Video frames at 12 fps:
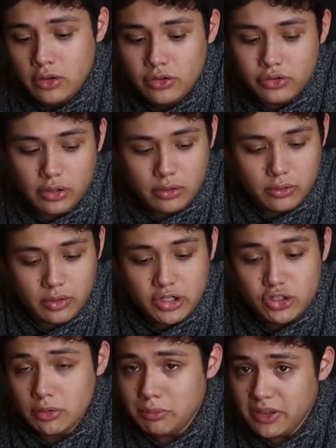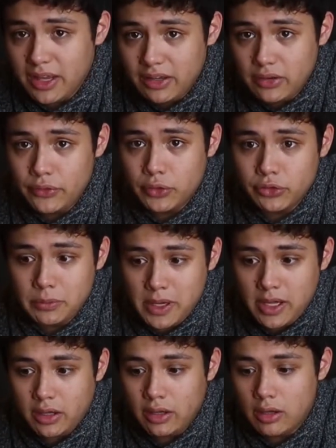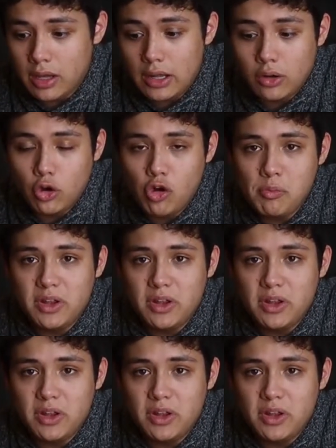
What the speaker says: So it shouldn't be that difficult to make at home.